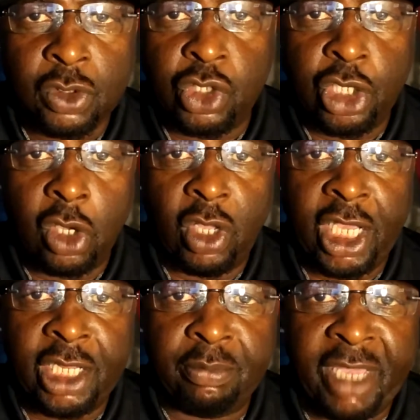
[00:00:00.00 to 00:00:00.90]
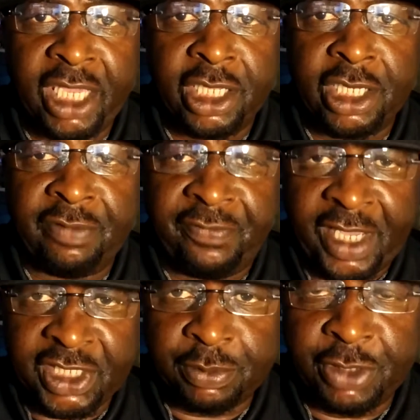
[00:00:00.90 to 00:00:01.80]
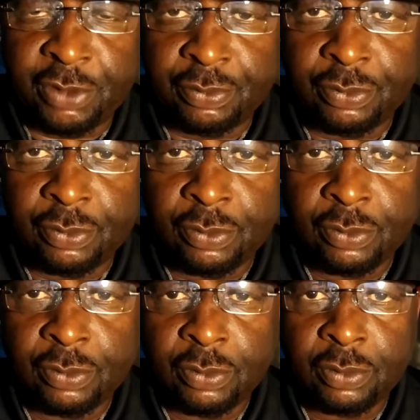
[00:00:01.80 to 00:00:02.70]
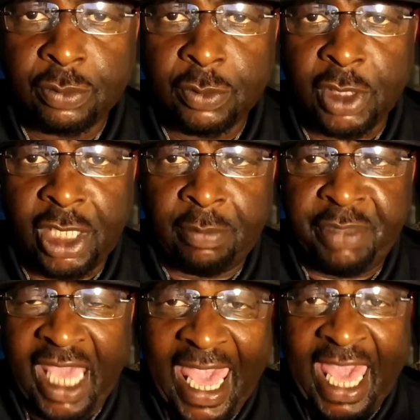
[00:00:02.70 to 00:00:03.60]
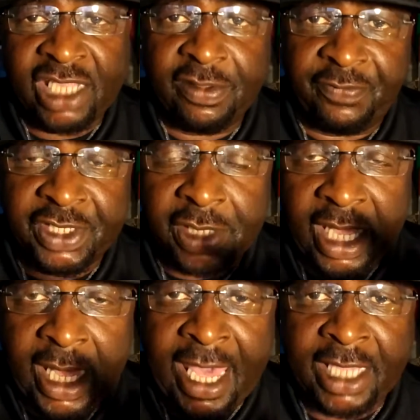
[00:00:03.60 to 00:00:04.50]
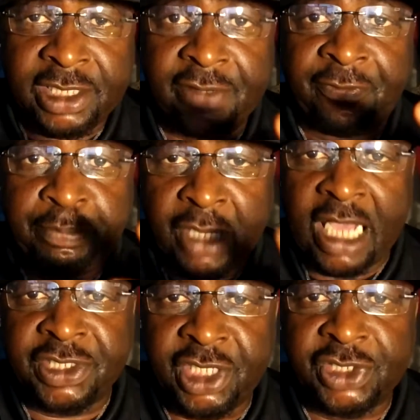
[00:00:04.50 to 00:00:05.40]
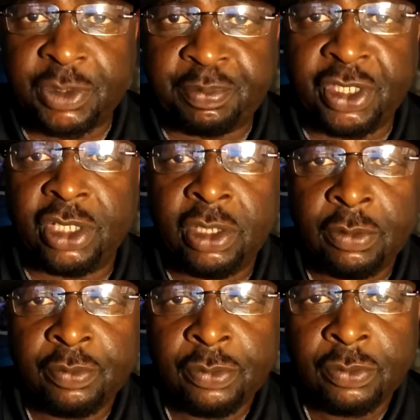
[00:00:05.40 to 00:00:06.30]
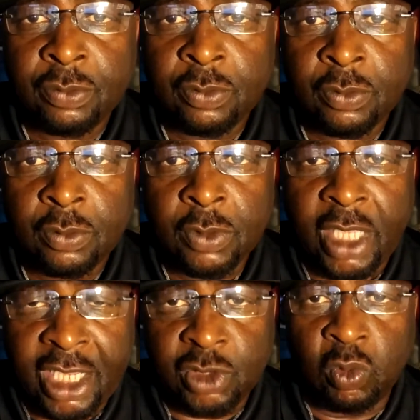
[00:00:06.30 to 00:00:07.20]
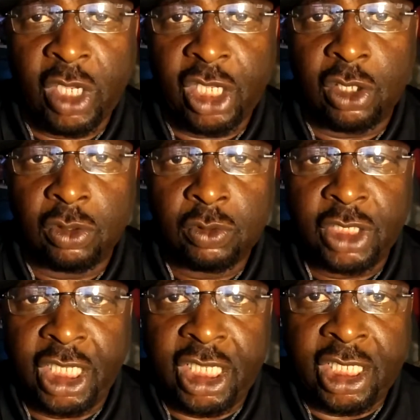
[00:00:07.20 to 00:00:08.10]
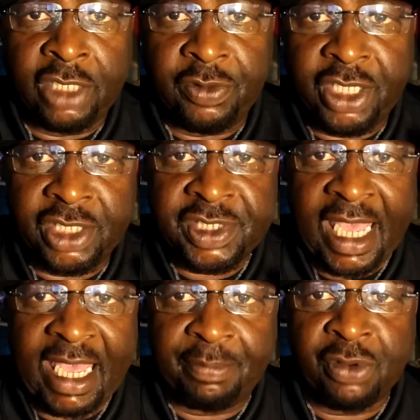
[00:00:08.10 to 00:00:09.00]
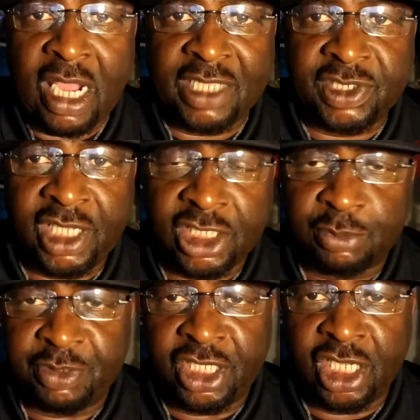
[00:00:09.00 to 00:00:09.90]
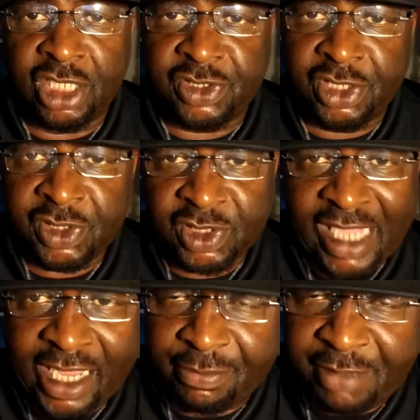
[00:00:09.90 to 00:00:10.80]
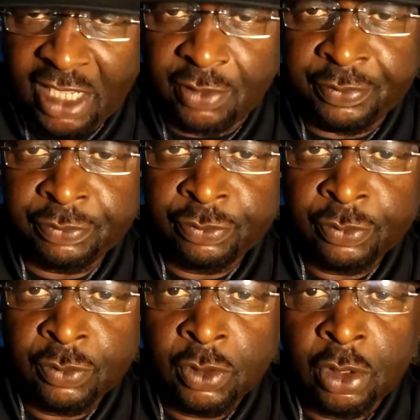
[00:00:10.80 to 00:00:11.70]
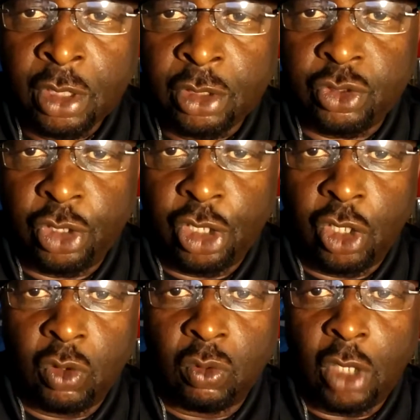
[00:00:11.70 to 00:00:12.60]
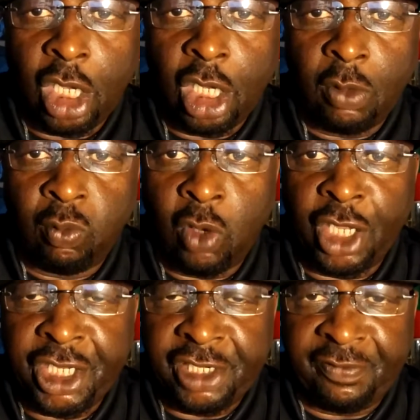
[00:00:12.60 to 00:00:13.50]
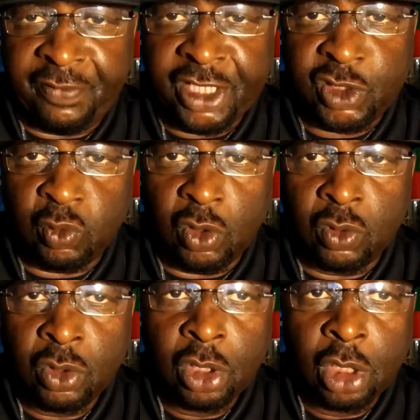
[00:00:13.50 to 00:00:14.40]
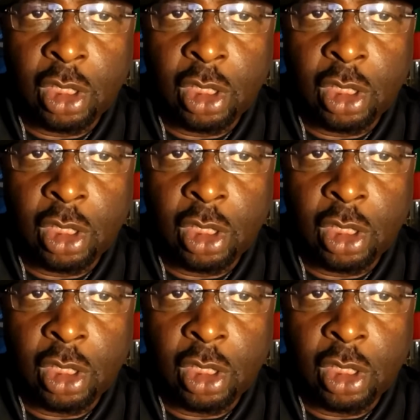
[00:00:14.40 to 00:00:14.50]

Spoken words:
you know, and make an investment and be an active participant as well in the entire process, because this is not about, you know, one individual,